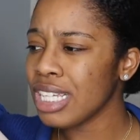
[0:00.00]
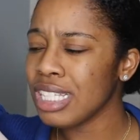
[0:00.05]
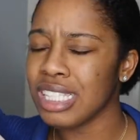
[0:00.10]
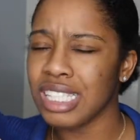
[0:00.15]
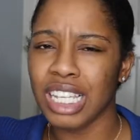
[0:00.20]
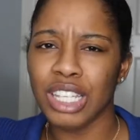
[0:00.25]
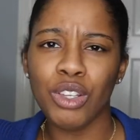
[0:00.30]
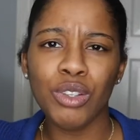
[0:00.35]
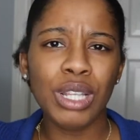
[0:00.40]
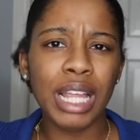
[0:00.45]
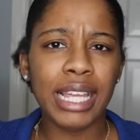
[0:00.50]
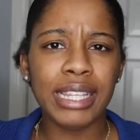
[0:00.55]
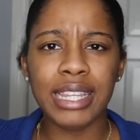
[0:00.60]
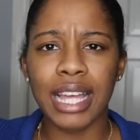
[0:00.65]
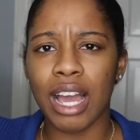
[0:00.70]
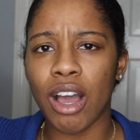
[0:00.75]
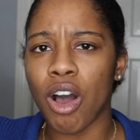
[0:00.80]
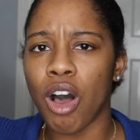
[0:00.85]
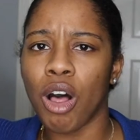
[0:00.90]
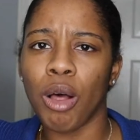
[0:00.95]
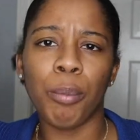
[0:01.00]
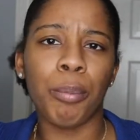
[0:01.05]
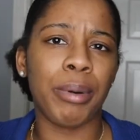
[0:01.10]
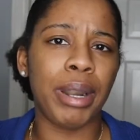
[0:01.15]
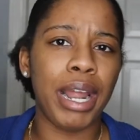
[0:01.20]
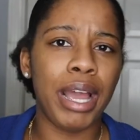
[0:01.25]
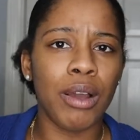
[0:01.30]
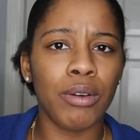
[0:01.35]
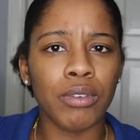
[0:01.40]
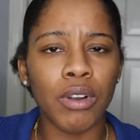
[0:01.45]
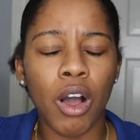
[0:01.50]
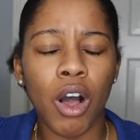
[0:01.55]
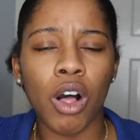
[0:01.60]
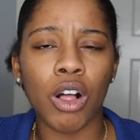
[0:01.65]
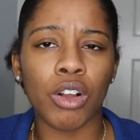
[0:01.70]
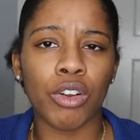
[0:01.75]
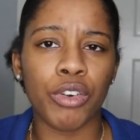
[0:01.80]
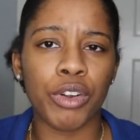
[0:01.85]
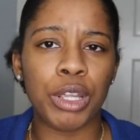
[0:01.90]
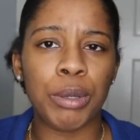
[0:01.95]
say you like that all brown,
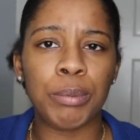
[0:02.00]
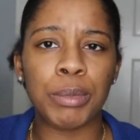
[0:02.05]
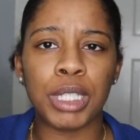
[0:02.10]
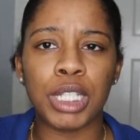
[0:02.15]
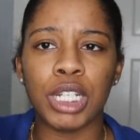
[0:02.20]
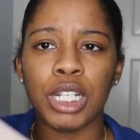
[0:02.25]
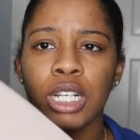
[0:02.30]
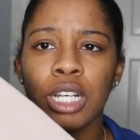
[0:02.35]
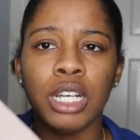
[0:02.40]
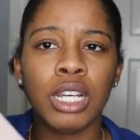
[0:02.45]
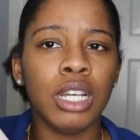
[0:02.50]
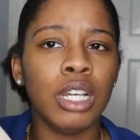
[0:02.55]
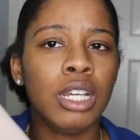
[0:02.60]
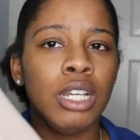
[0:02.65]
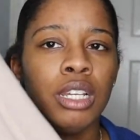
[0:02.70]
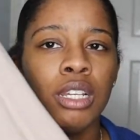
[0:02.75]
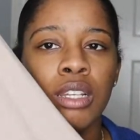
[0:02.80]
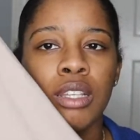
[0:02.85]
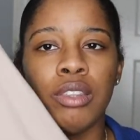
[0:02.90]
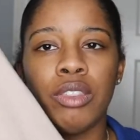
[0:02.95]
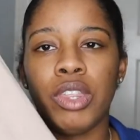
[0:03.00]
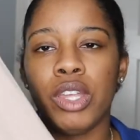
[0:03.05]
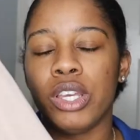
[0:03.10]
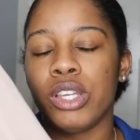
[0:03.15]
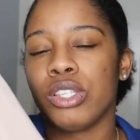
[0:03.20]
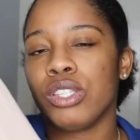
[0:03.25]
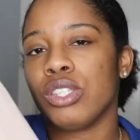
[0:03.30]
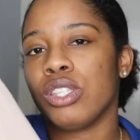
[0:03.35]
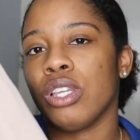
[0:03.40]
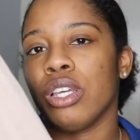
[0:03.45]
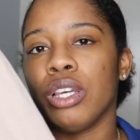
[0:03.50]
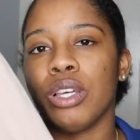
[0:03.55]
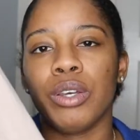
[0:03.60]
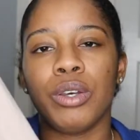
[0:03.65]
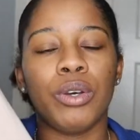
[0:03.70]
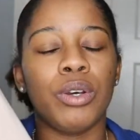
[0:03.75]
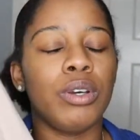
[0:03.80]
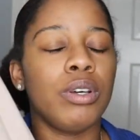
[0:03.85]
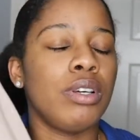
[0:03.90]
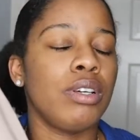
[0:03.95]
all cream look, this
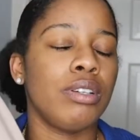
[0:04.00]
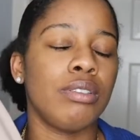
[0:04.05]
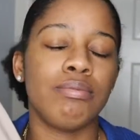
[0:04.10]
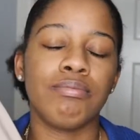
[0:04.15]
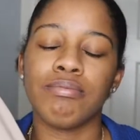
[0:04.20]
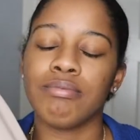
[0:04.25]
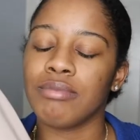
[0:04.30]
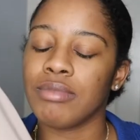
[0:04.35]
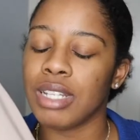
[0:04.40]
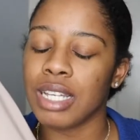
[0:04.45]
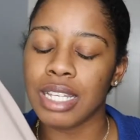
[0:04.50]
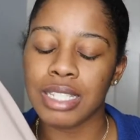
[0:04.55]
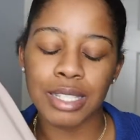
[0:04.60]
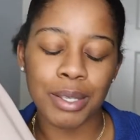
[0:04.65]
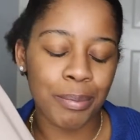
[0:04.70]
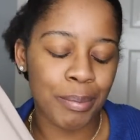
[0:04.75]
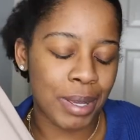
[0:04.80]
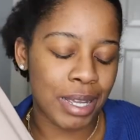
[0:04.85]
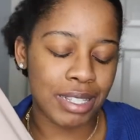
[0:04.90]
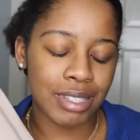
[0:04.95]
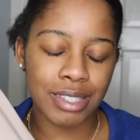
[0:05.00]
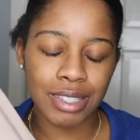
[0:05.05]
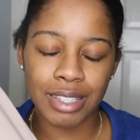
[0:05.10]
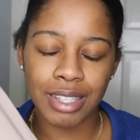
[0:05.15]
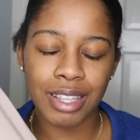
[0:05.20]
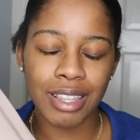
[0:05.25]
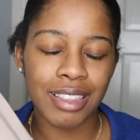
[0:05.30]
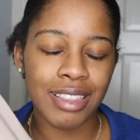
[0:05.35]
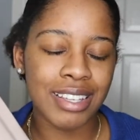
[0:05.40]
is a must.